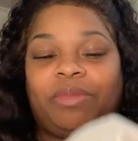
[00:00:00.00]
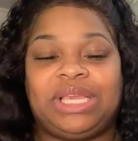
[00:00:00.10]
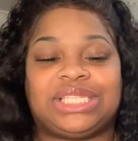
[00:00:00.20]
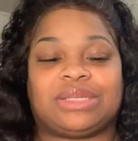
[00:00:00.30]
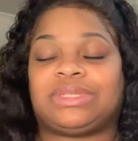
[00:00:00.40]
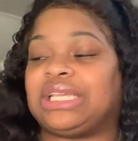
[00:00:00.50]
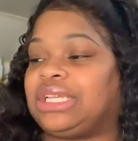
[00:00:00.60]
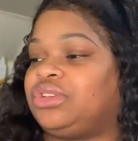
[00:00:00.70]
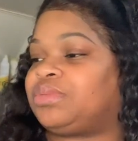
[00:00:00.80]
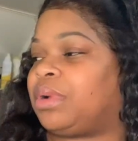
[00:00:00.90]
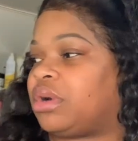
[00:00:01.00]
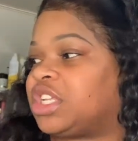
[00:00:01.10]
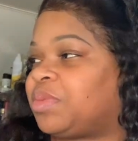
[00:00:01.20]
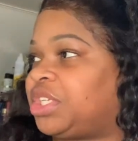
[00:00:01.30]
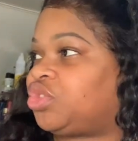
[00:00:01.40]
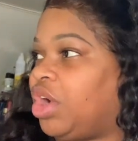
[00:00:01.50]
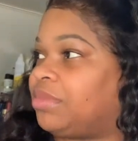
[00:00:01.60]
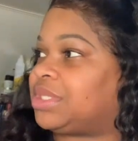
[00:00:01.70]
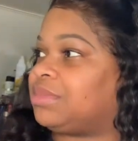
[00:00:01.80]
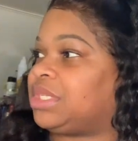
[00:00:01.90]
me, sometimes I use my crossbody
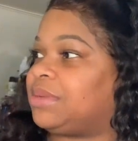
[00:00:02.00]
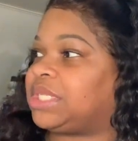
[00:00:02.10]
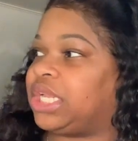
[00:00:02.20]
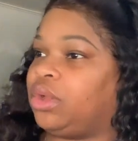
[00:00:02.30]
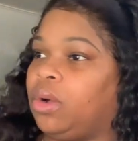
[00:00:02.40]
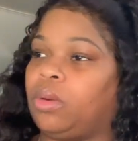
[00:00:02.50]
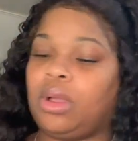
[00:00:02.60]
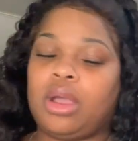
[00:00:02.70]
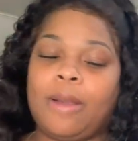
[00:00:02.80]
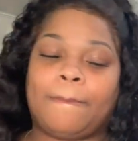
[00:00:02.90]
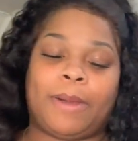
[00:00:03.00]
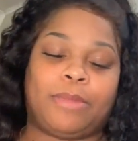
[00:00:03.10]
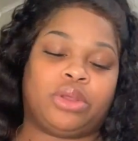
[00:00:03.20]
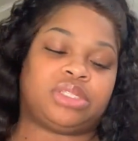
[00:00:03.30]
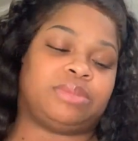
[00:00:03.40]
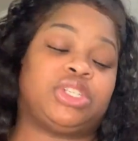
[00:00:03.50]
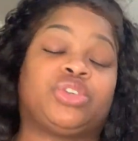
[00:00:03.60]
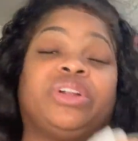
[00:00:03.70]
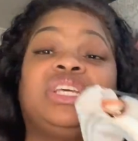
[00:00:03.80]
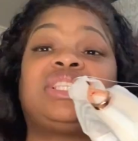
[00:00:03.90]
strap, sometimes I don't. But most of the
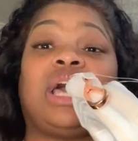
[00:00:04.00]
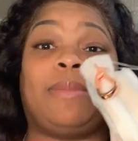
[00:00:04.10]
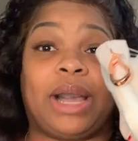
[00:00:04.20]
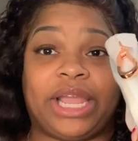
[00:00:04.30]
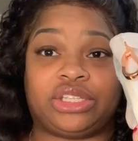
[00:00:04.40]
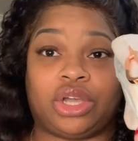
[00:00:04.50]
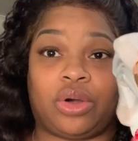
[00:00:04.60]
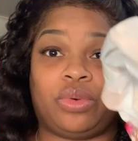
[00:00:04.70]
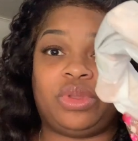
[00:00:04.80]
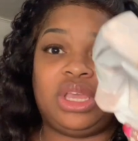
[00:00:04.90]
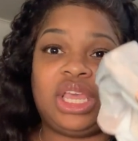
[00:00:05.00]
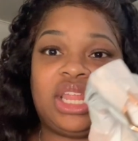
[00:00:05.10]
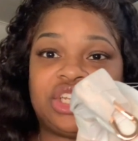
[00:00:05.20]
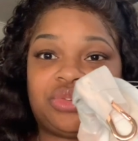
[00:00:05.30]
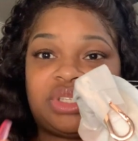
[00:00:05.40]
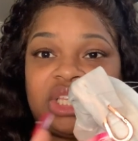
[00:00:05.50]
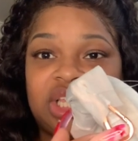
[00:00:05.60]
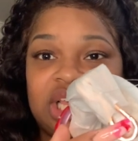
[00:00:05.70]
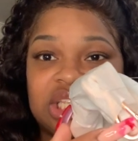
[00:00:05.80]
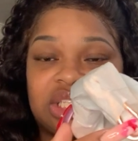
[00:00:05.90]
majority of the time I don't. And as you
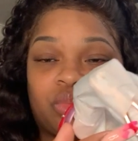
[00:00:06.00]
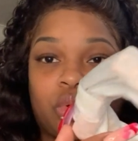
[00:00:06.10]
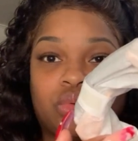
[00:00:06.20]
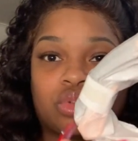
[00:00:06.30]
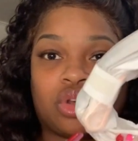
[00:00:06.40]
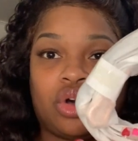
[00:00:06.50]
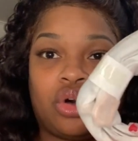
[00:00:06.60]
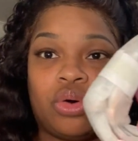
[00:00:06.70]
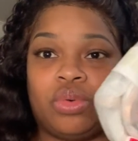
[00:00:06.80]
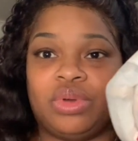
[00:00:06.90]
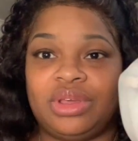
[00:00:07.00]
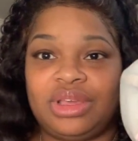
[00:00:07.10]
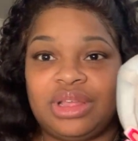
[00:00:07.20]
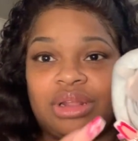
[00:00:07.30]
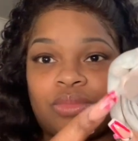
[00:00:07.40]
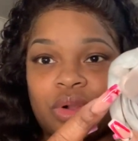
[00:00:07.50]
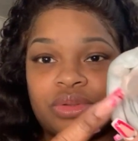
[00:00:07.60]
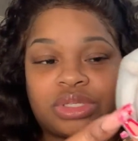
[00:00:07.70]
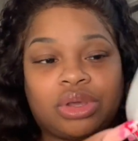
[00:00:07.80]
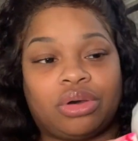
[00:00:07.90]
see, it has the rose
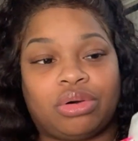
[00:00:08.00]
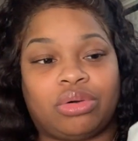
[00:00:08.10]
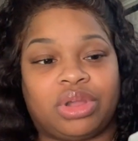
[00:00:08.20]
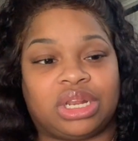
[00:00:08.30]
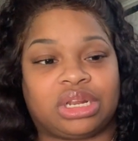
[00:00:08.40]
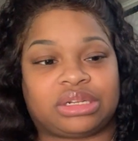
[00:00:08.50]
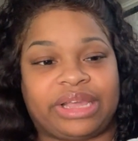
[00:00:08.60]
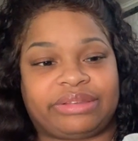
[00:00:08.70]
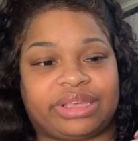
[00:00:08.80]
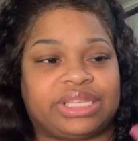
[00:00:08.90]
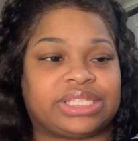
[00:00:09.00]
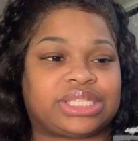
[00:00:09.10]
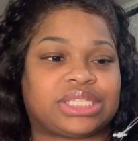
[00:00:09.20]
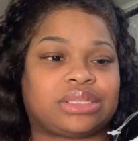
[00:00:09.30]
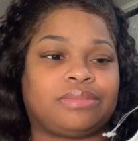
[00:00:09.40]
gold, and it looked like it's